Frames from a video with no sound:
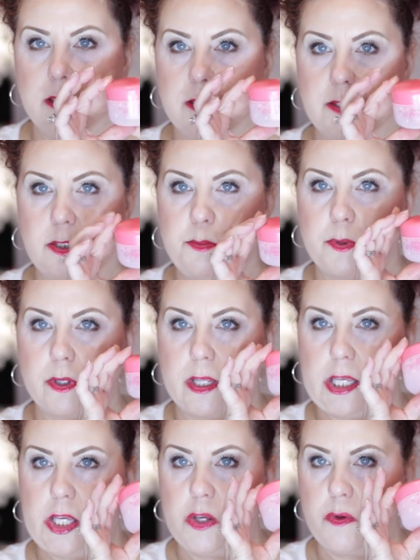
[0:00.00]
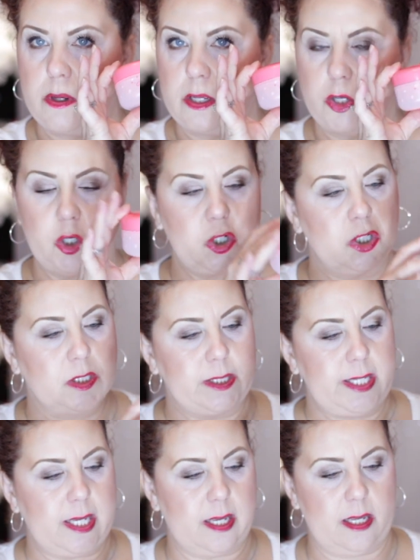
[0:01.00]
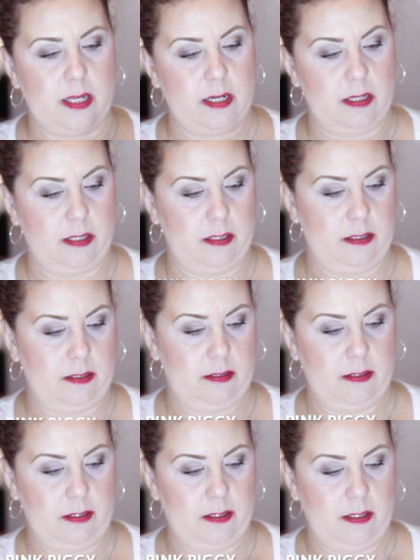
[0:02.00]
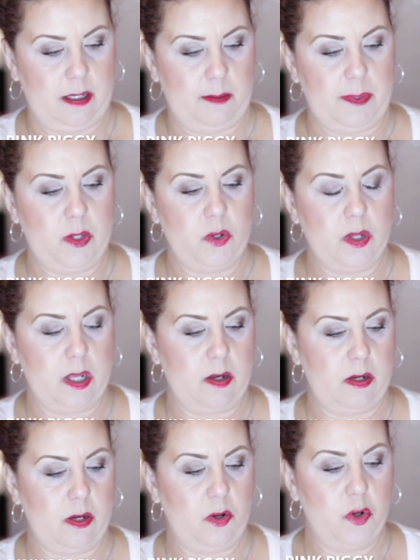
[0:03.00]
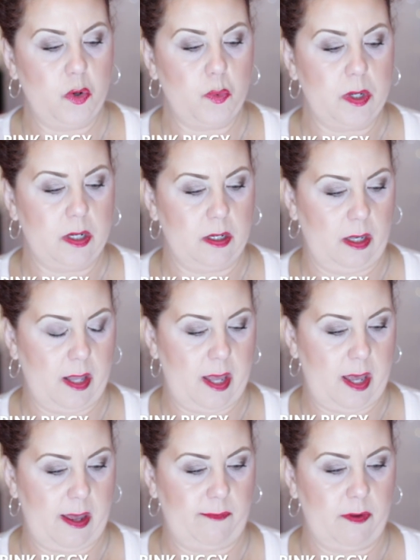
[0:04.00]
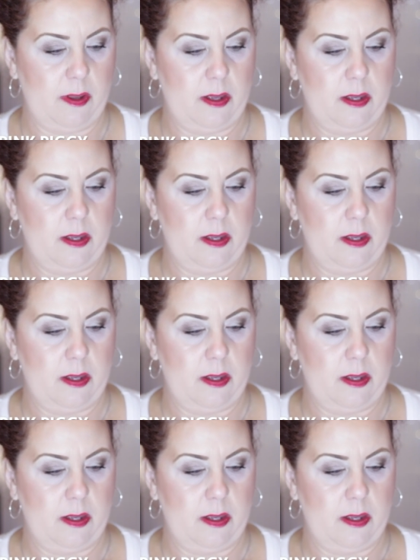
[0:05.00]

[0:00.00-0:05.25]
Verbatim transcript: super cute and girly and I mean, who can not who wouldn't love